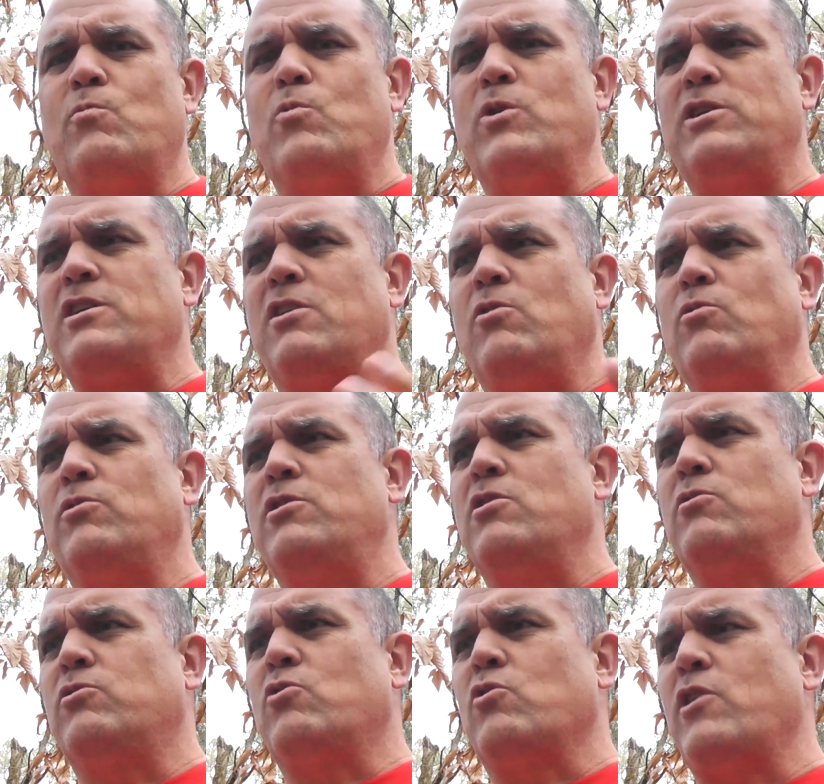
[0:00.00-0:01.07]
We told,
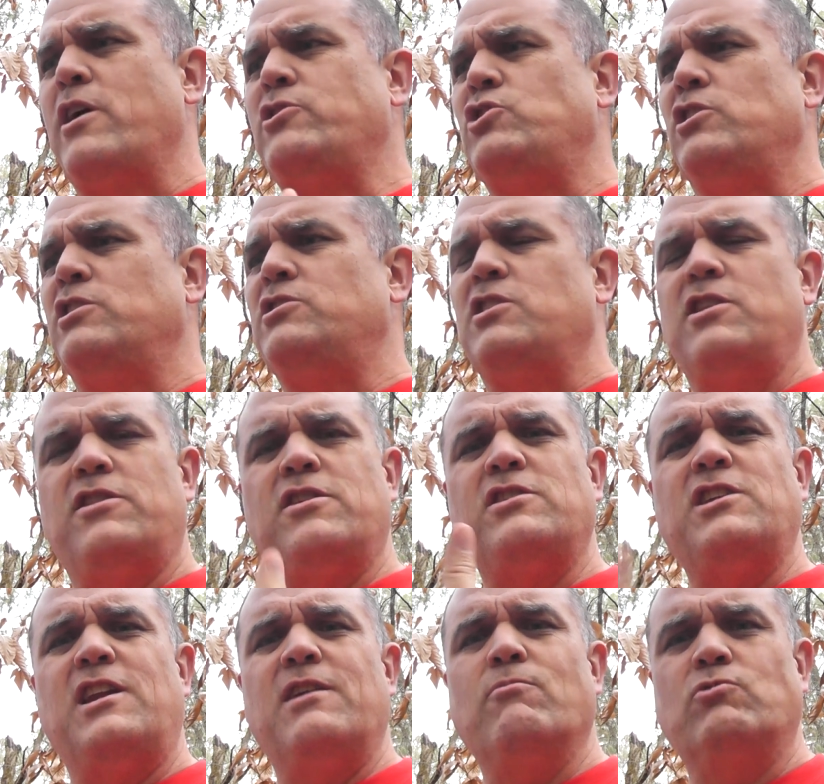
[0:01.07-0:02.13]
creation, they said,
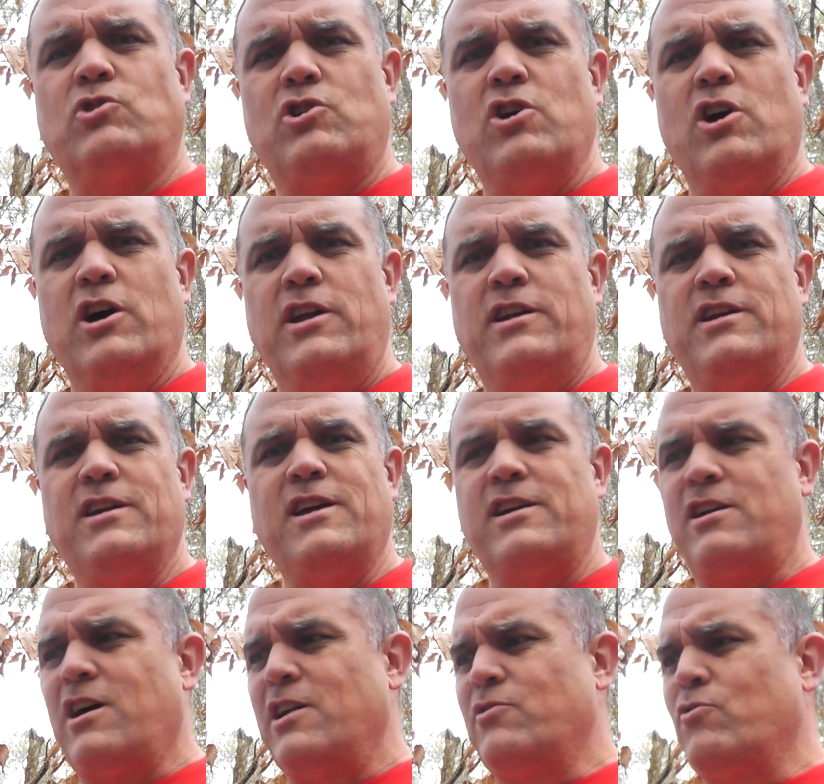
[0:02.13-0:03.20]
and it was good.
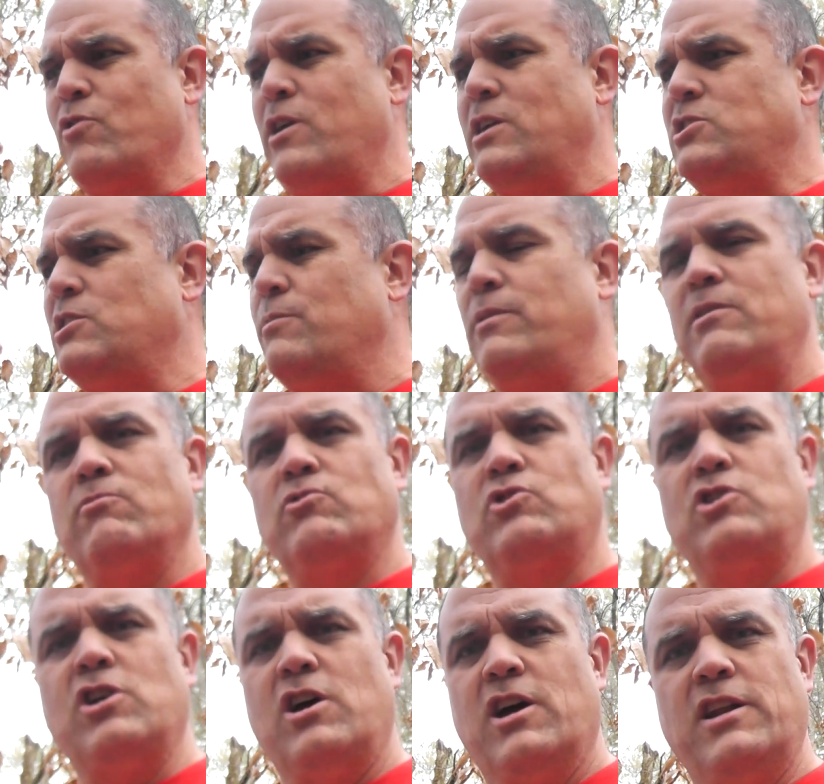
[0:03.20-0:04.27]
God created something and it was
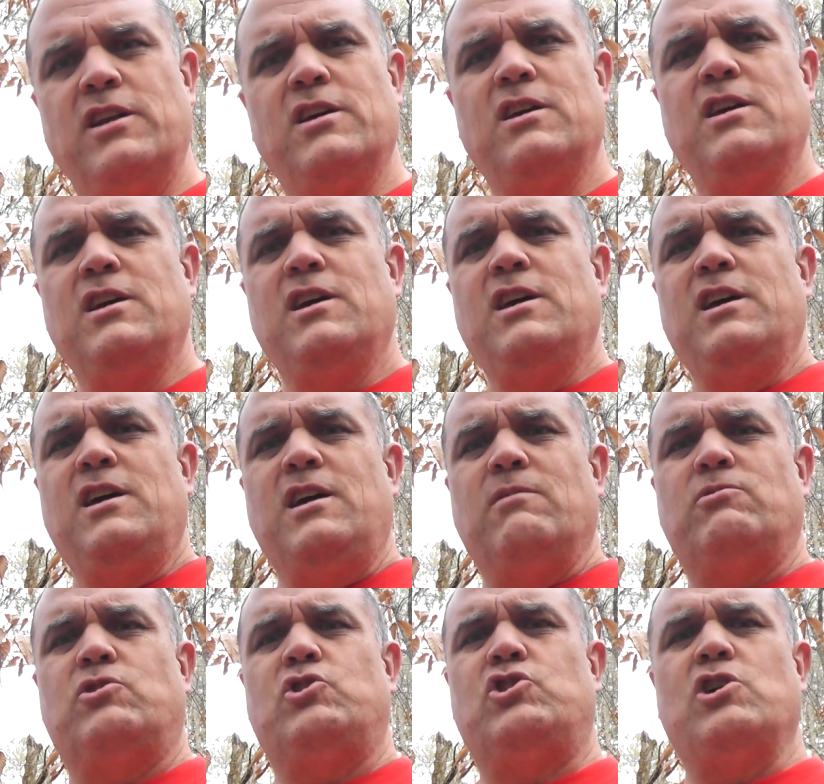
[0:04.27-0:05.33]
good. It
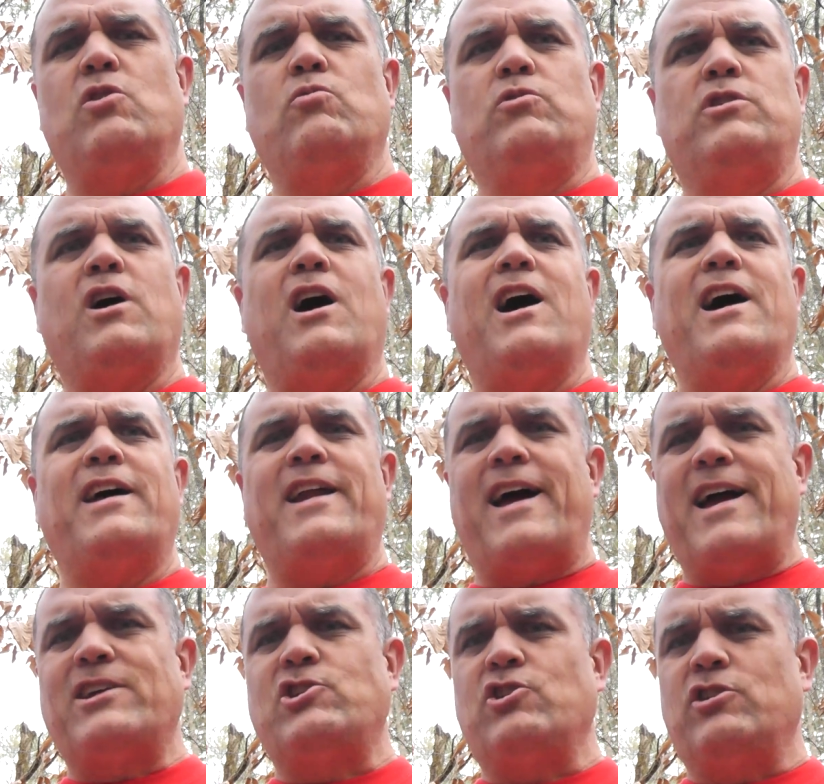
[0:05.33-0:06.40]
was to show God
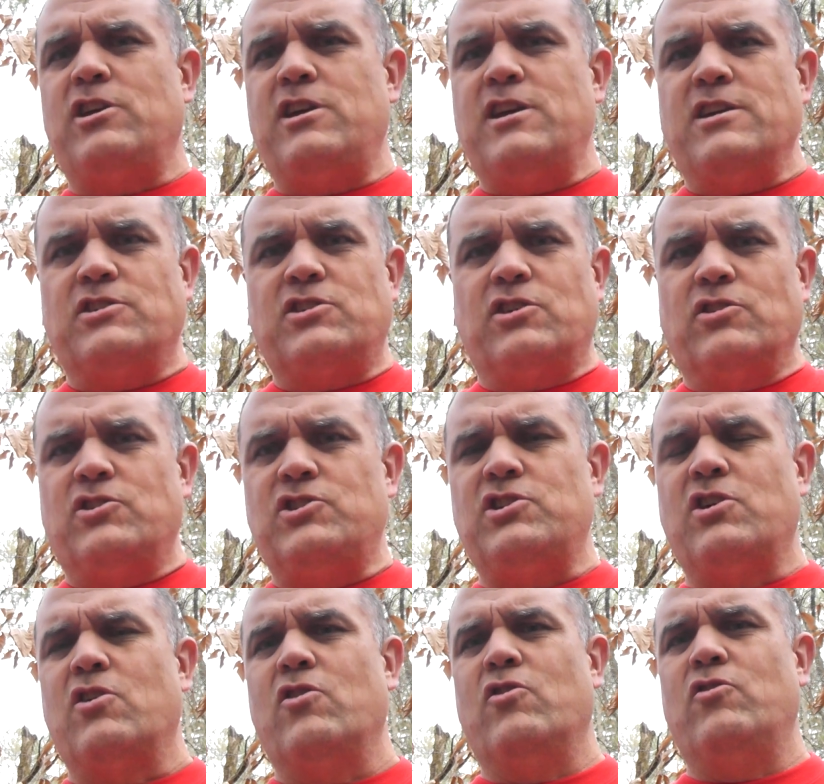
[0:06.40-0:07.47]
actually is
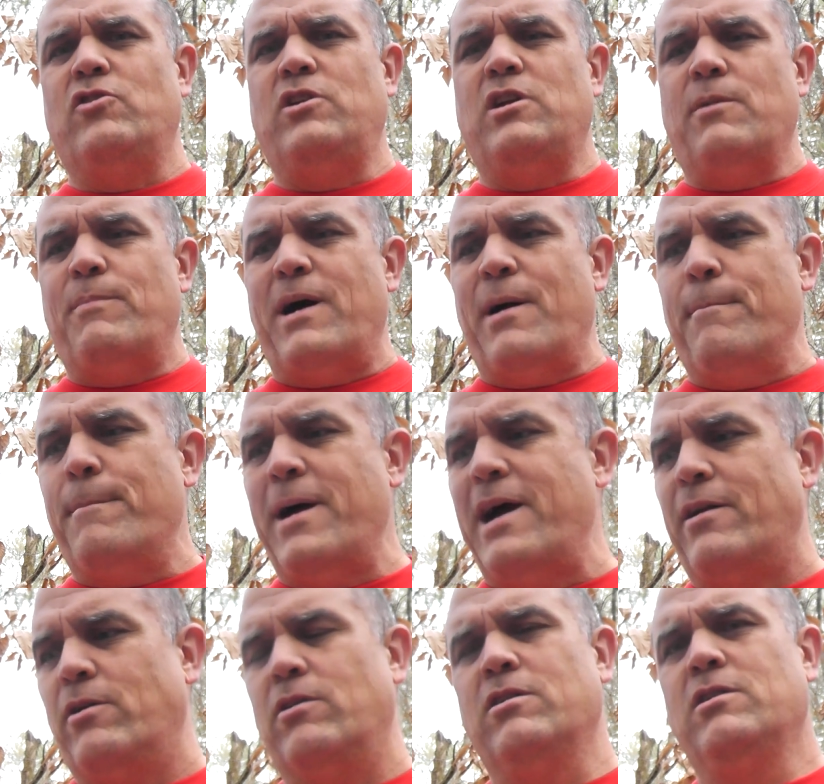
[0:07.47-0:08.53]
concerned about
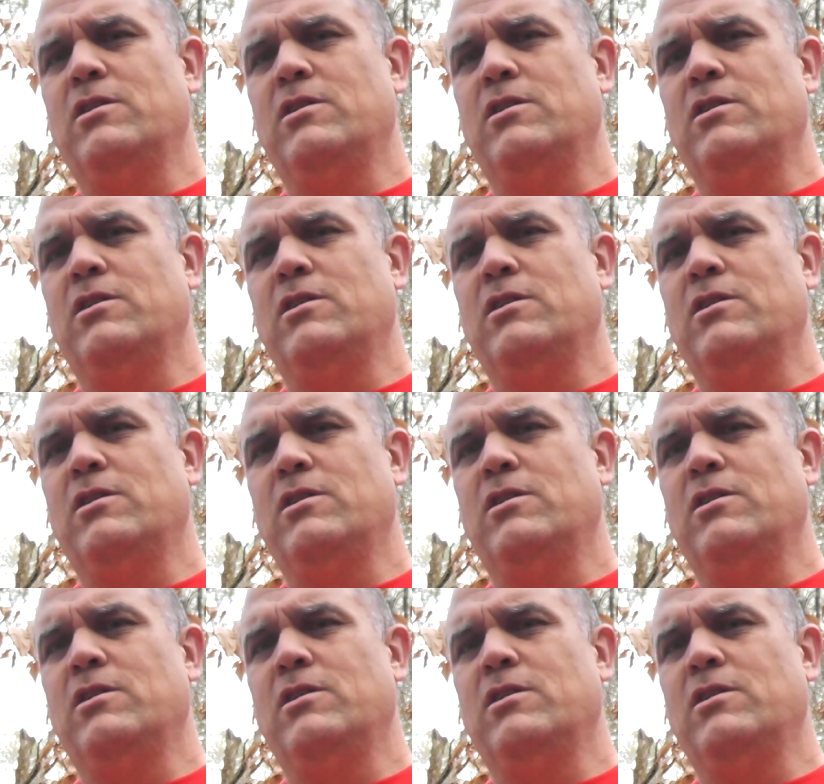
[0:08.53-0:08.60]
matter.